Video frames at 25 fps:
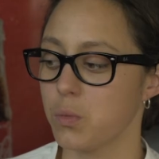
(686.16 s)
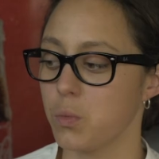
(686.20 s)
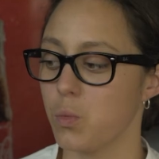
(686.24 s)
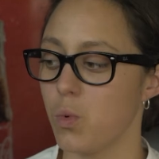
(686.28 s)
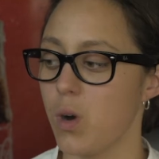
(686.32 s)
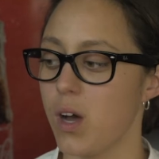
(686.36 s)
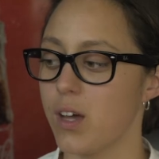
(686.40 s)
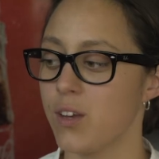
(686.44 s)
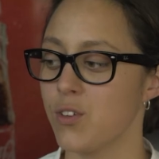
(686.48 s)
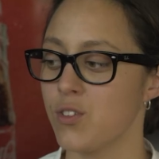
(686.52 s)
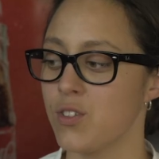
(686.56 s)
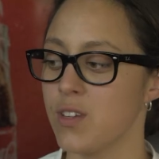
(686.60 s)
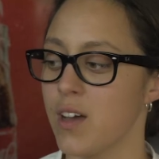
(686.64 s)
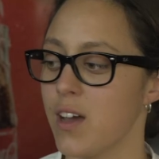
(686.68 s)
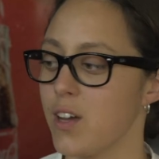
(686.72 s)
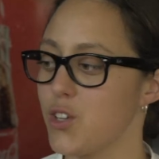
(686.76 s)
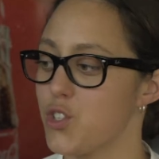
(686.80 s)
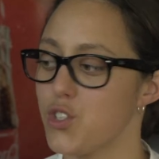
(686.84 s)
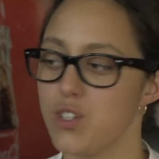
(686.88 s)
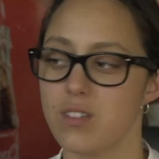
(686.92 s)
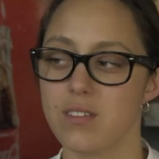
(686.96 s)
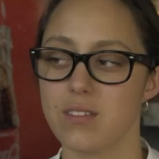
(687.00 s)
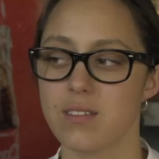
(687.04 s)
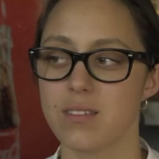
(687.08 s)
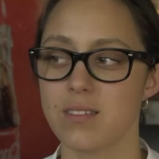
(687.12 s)
Why don't I
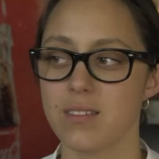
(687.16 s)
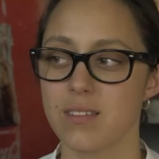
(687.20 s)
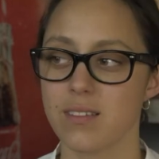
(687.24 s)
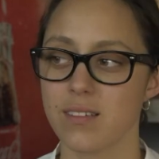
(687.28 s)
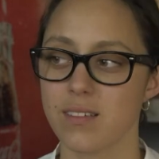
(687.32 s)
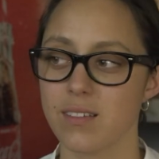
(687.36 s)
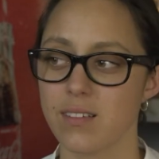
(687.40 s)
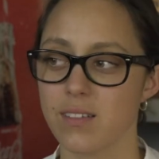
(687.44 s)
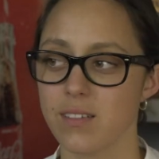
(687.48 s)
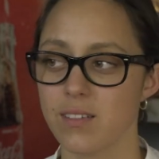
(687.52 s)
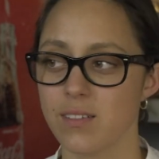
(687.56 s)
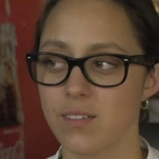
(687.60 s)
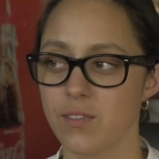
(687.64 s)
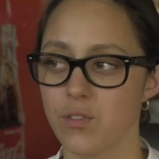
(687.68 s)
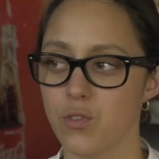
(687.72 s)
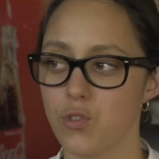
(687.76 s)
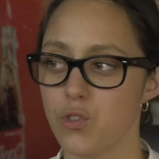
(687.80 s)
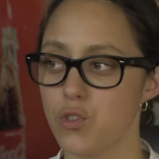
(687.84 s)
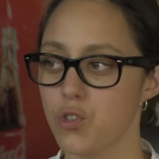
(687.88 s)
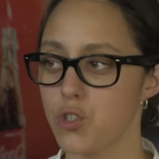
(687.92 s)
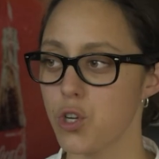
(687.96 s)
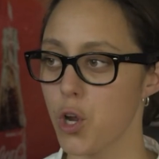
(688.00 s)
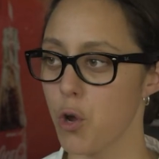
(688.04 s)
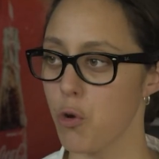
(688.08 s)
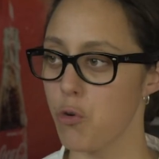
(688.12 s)
just
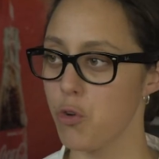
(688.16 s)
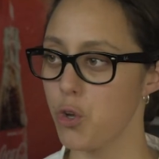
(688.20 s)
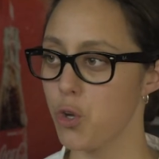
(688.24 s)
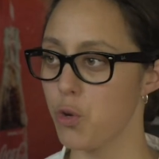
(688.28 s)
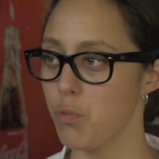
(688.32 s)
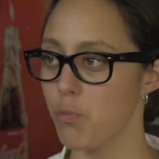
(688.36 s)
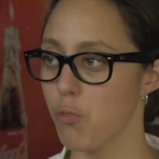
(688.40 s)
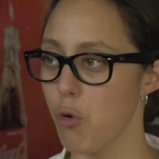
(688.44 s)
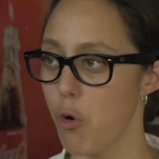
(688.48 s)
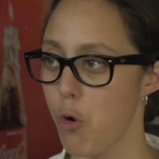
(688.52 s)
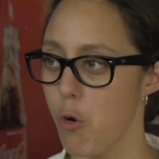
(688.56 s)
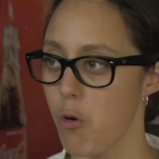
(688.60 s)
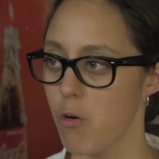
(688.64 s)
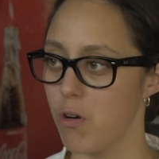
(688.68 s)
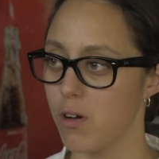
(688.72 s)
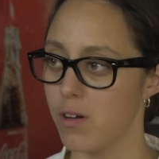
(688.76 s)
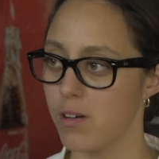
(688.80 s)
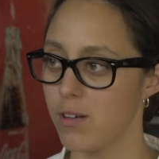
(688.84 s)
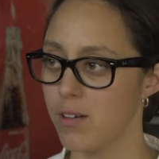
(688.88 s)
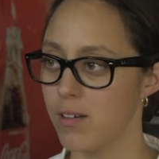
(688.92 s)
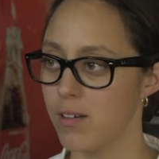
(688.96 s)
show you more?